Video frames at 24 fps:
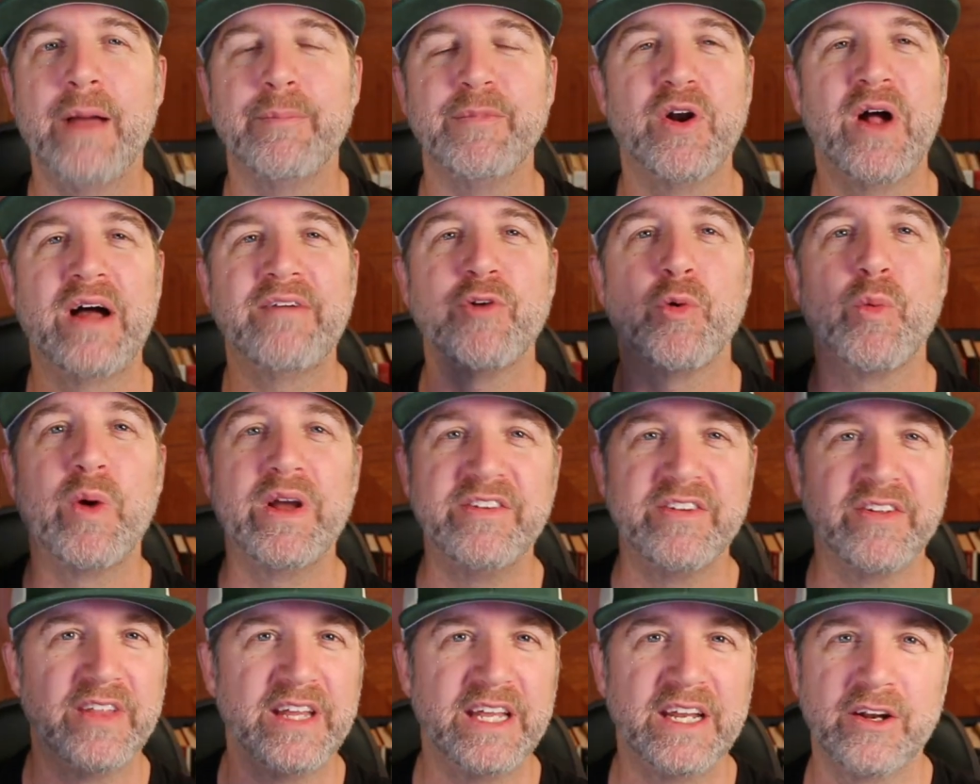You don't have to wait
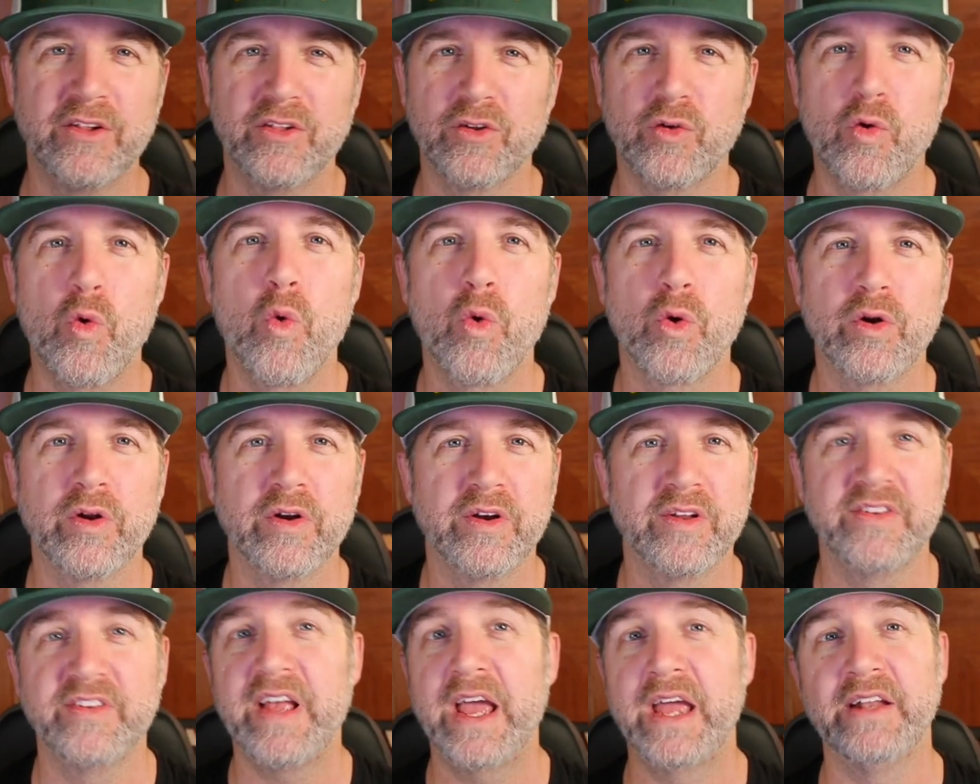till the end of the quarter to
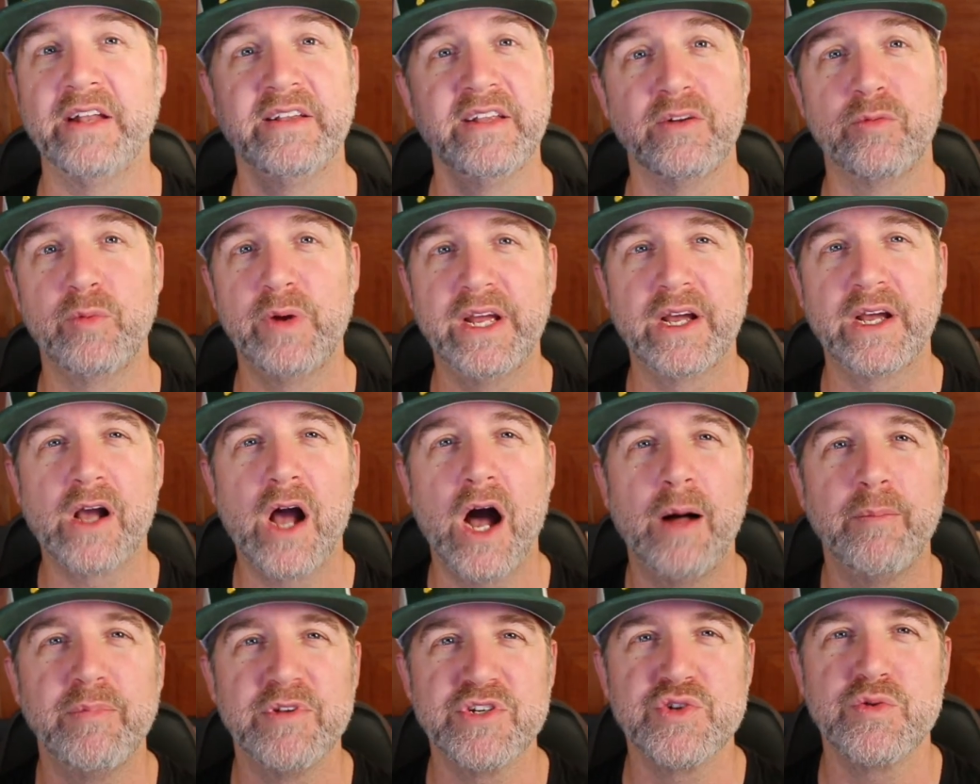say, did we
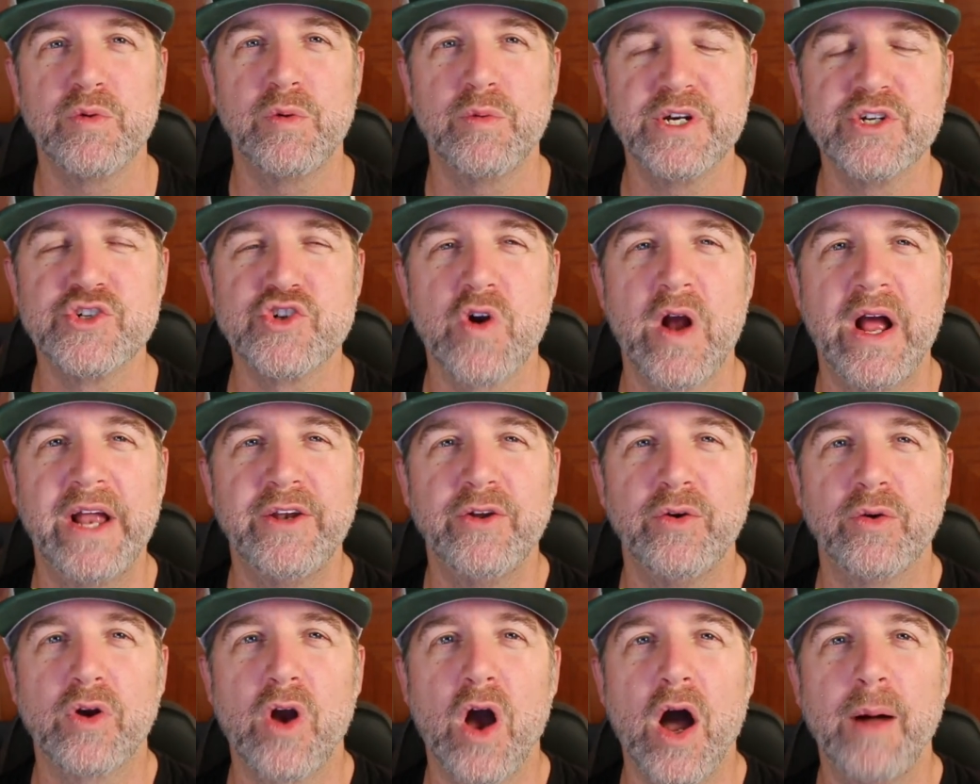accomplish what we were trying
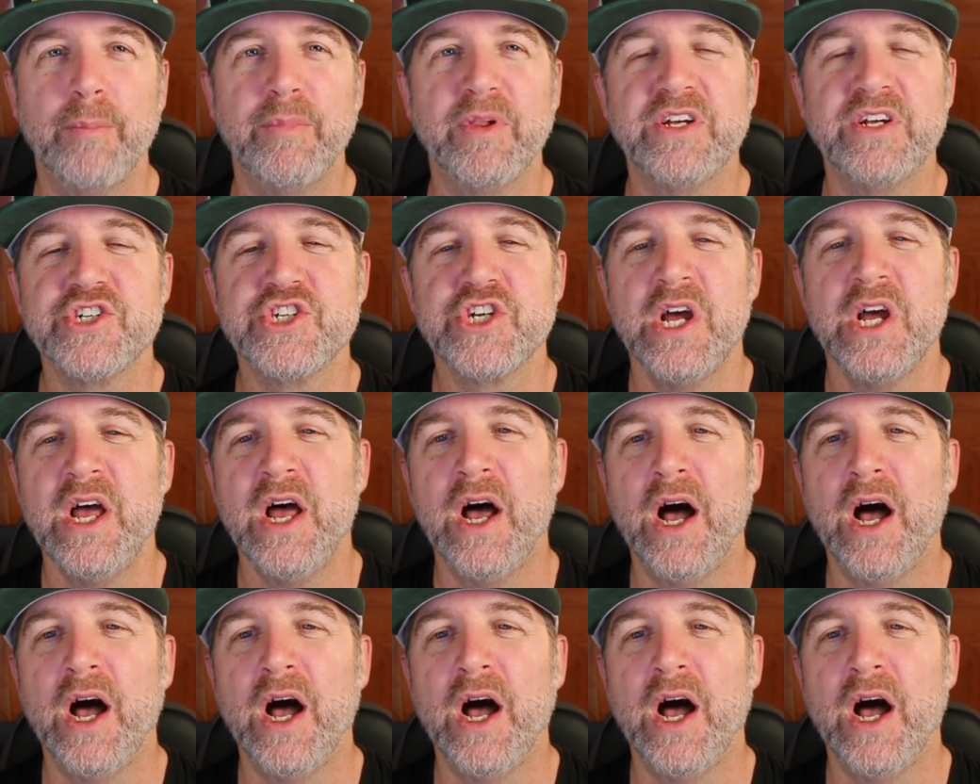to accomplish?